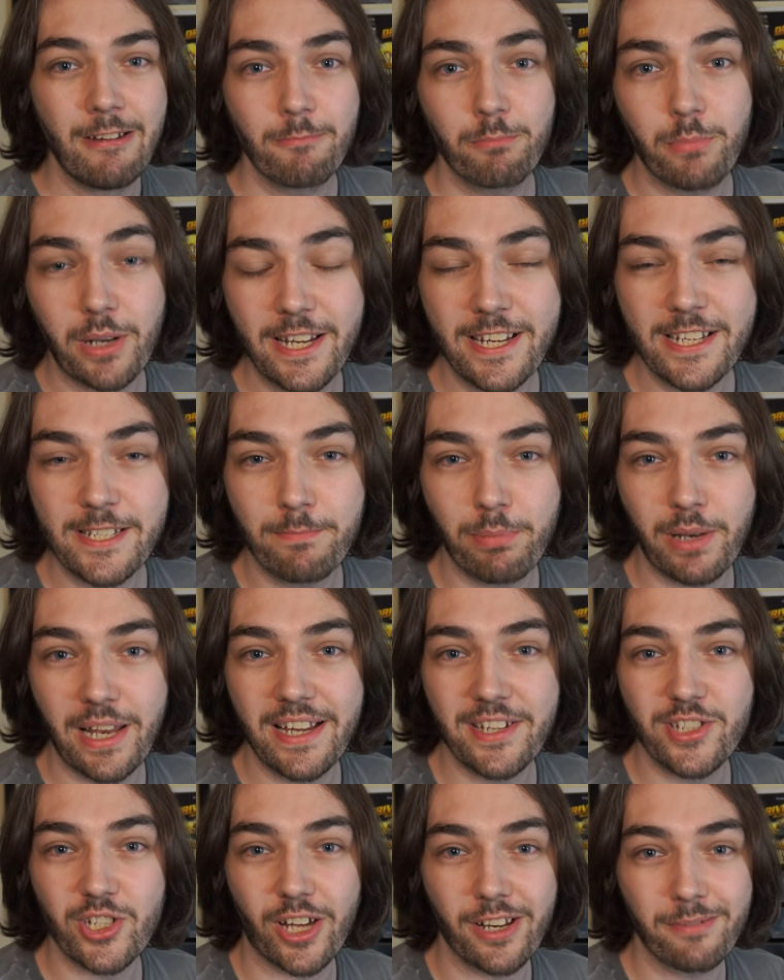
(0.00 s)
Please
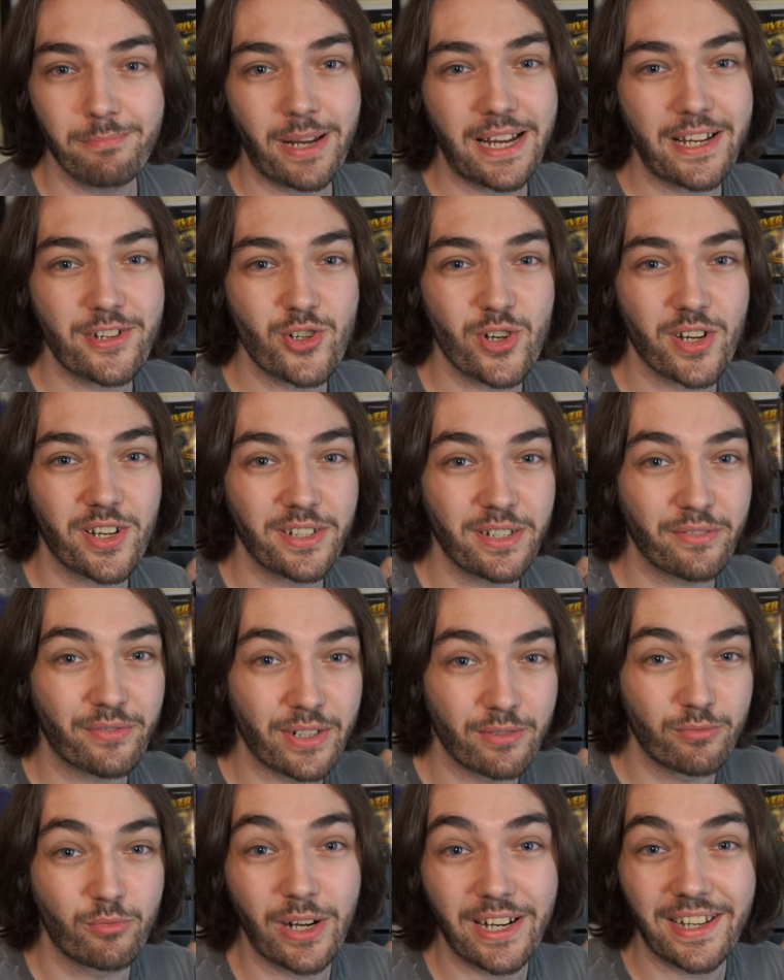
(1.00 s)
pledge on Patreon if
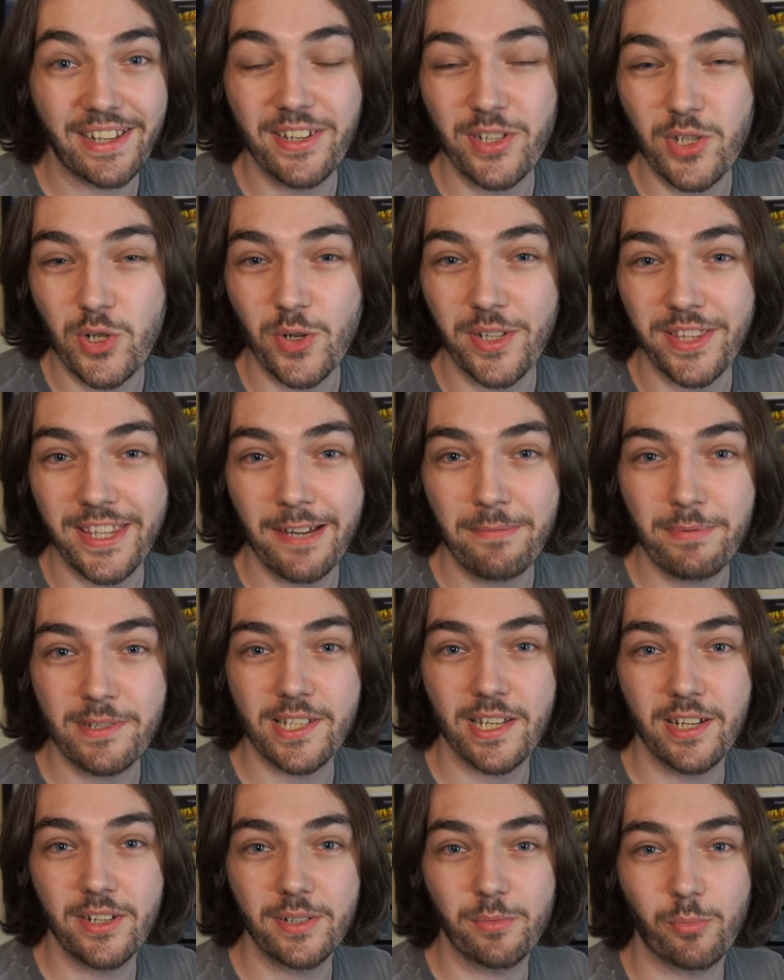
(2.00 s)
you really enjoyed the
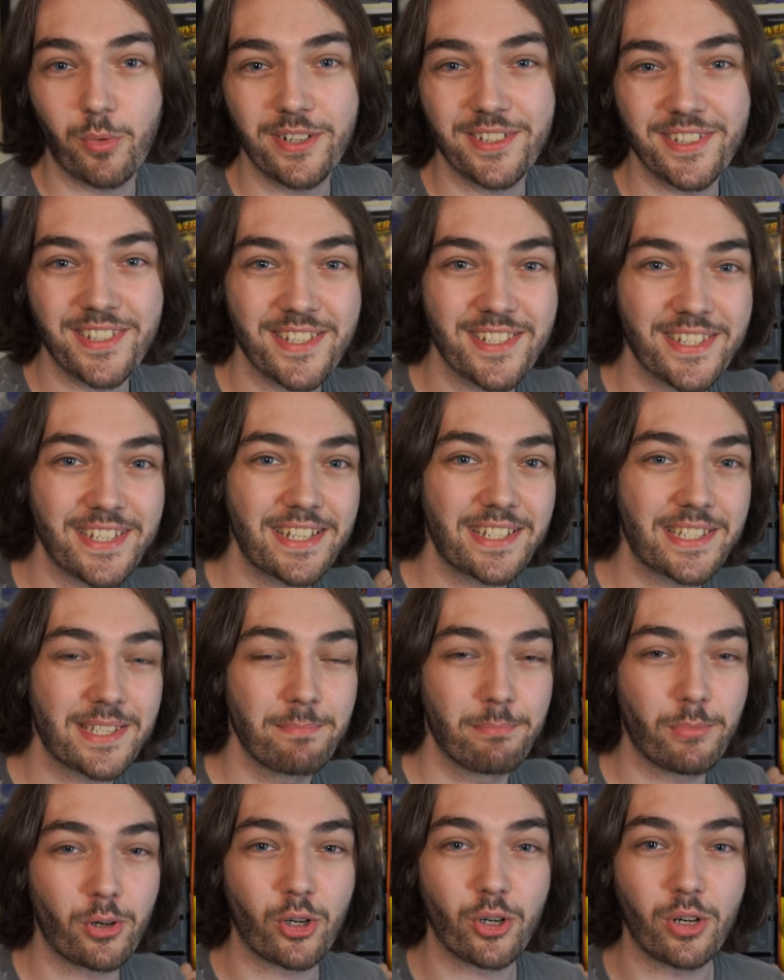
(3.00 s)
episode and want to see some
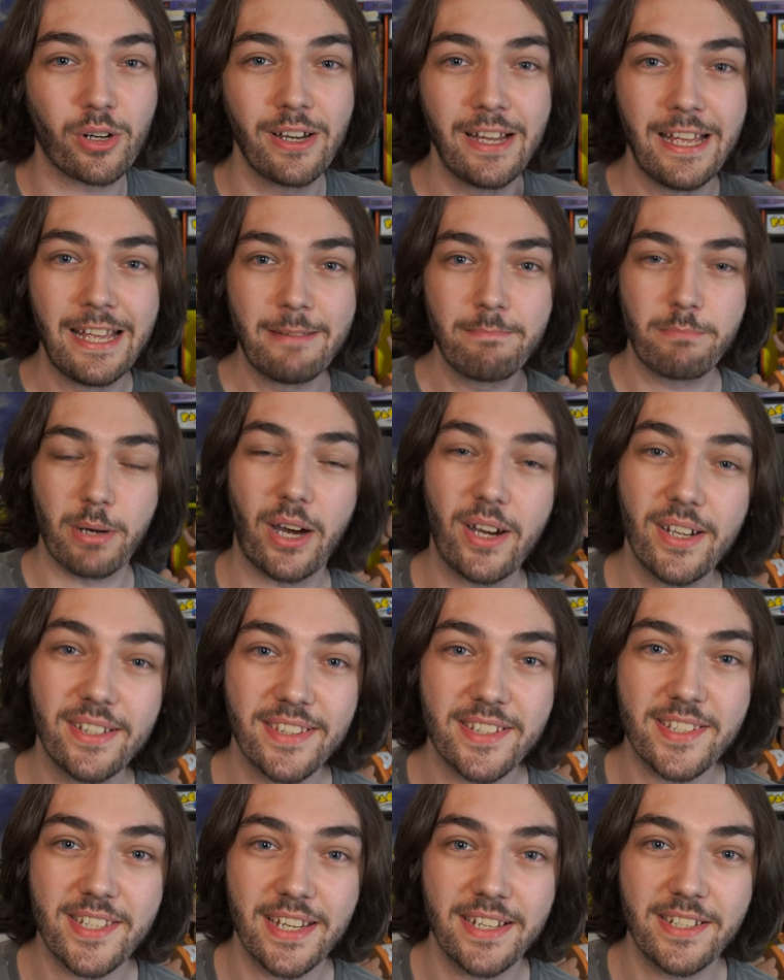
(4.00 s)
more behind
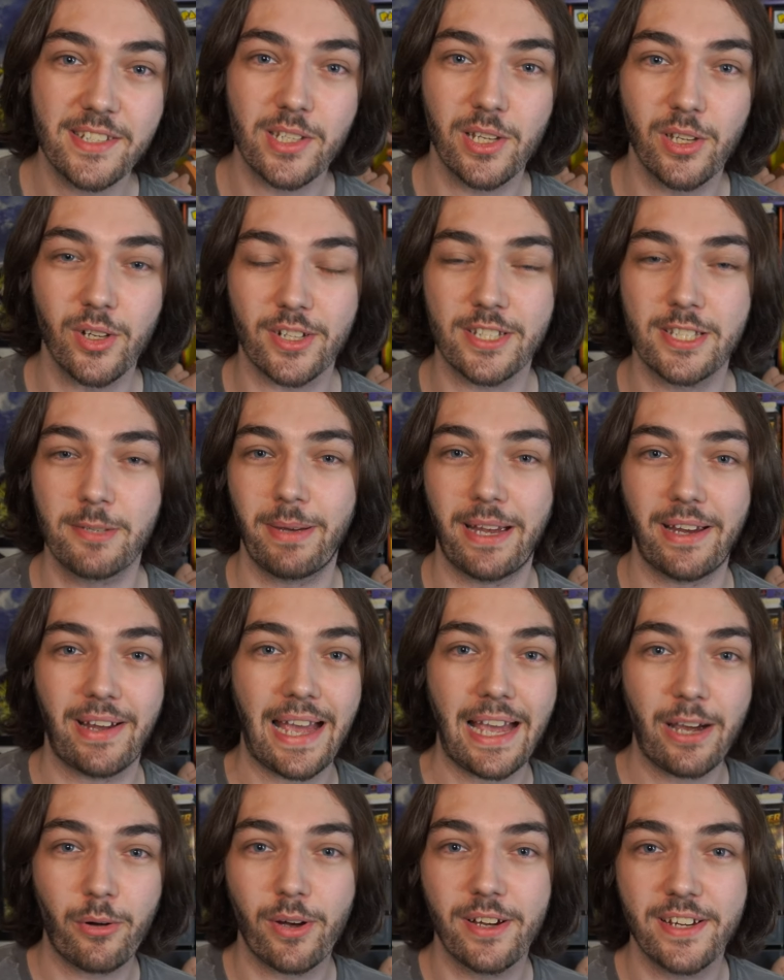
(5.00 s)
the scenes looks about
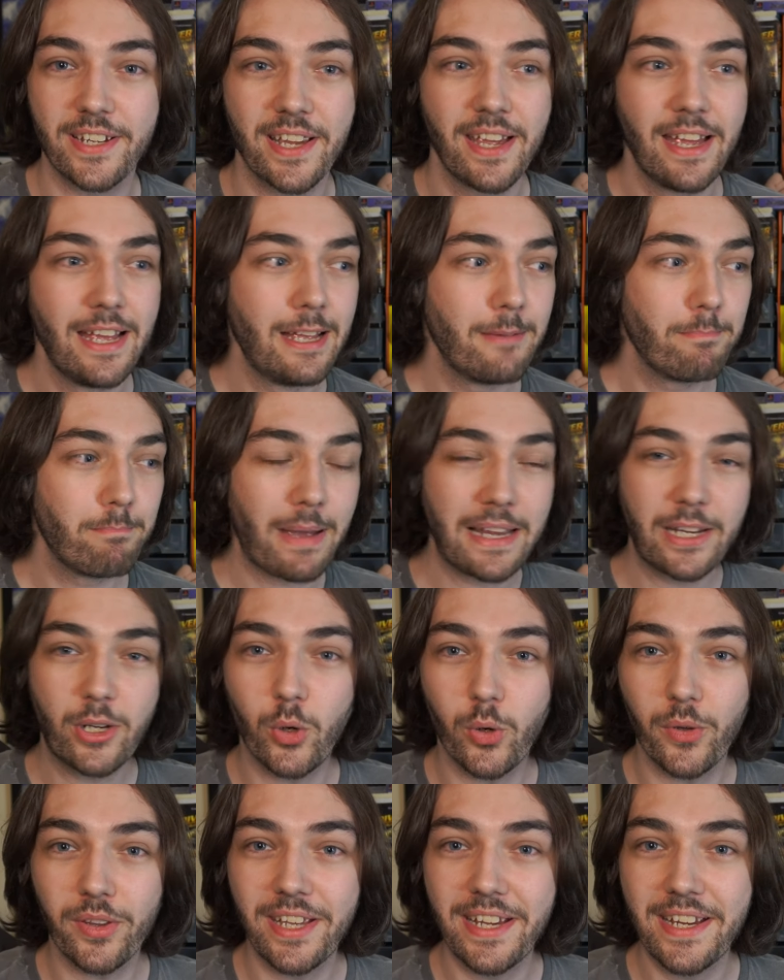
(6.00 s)
how I make
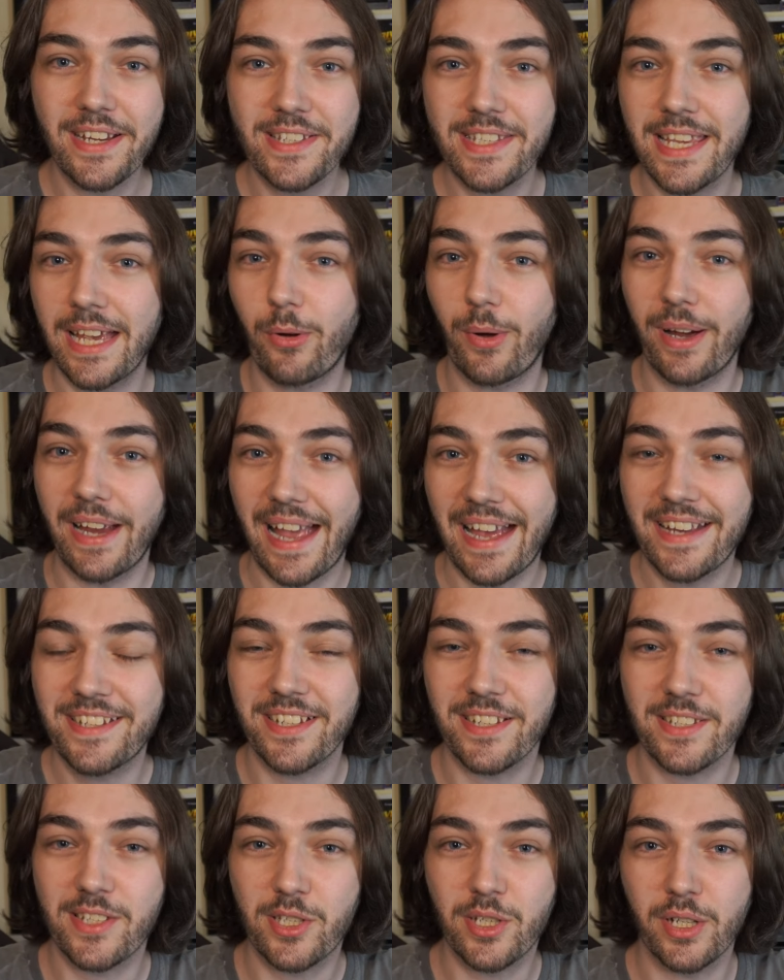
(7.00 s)
all these, how I
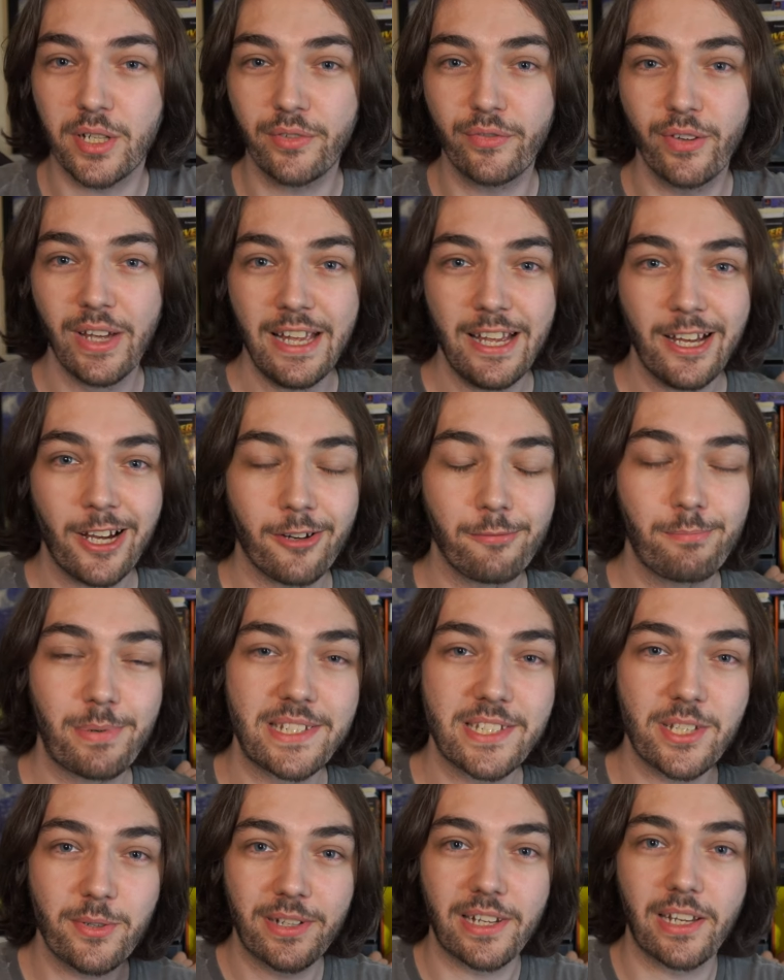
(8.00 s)
edit stuff. I've been
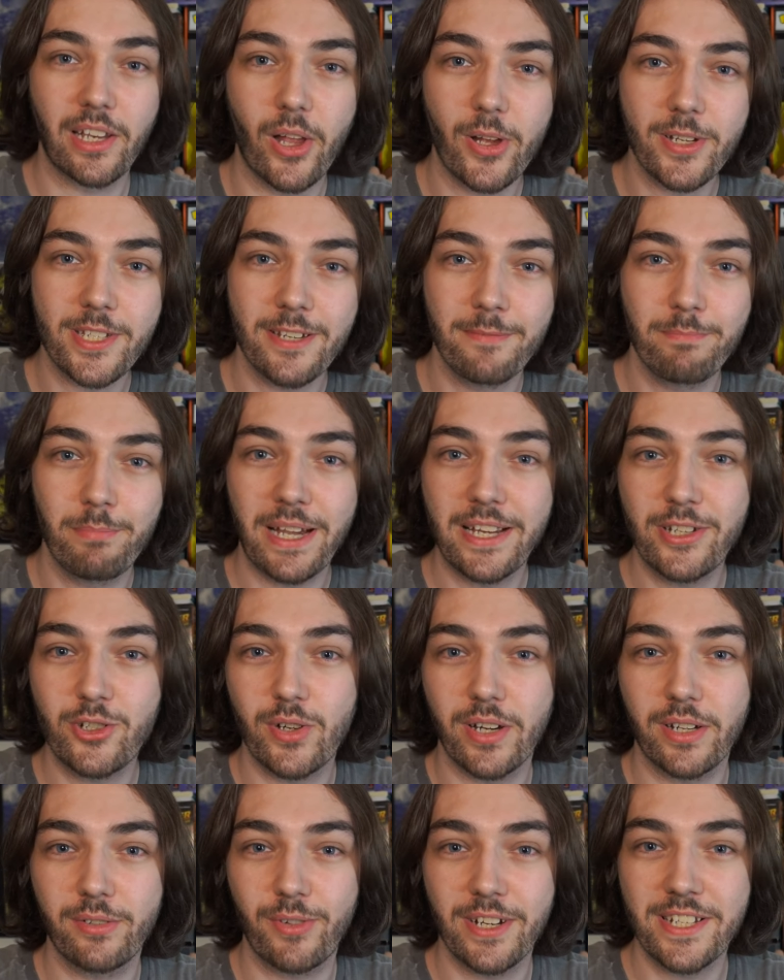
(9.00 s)
doing a lot on
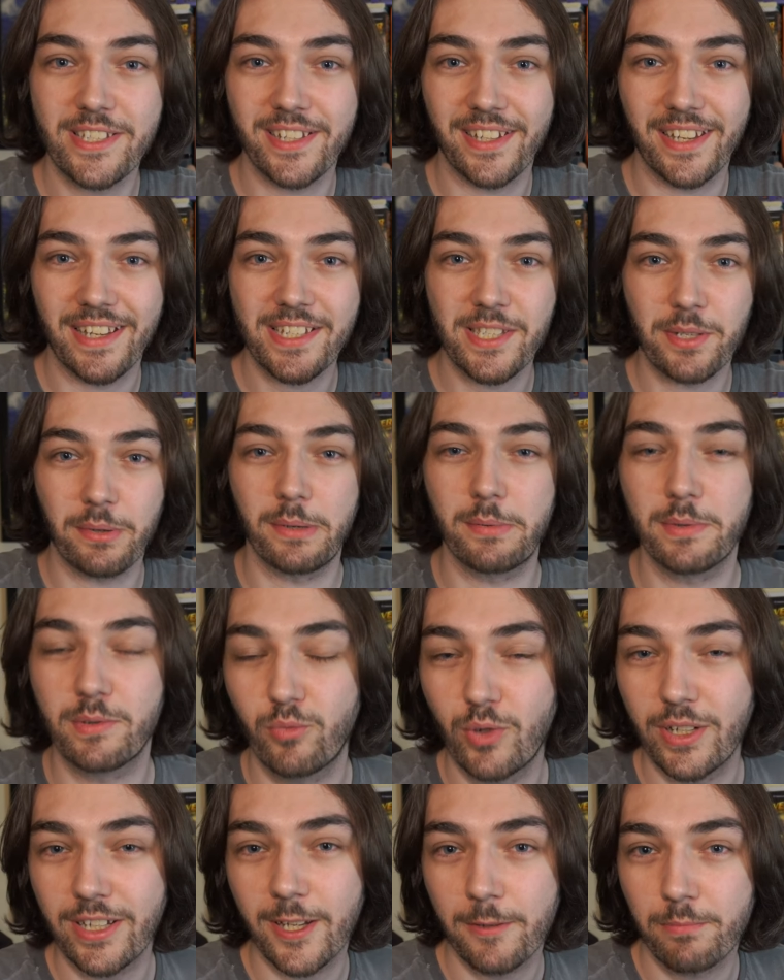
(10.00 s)
Patreon recently, so I would
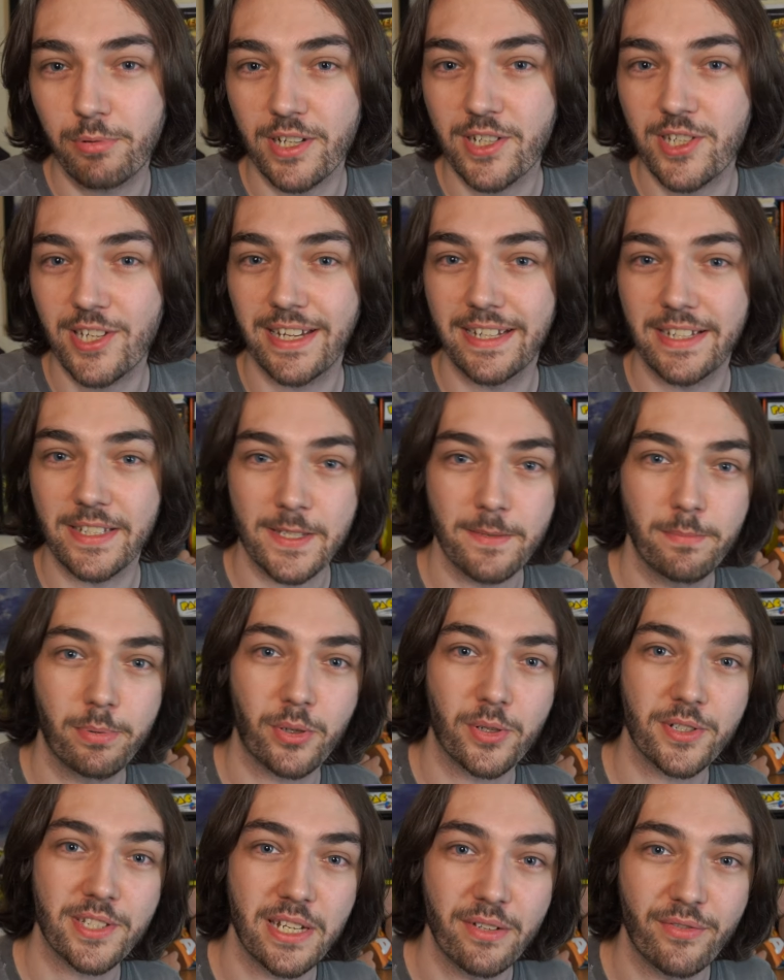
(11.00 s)
really appreciate your
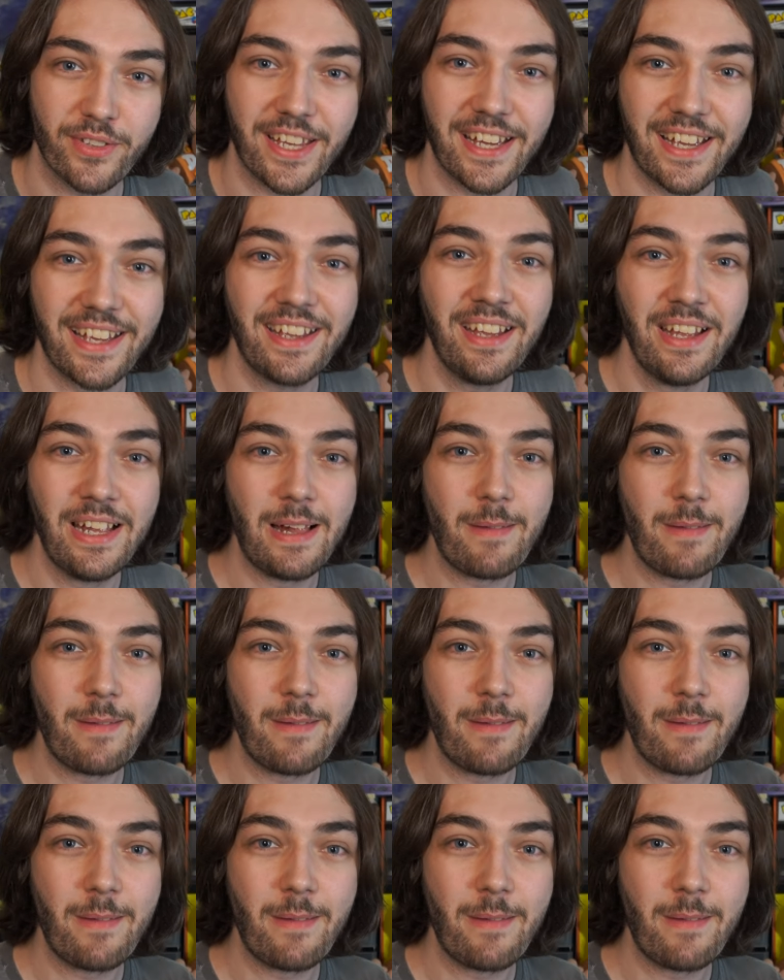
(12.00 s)
support over there.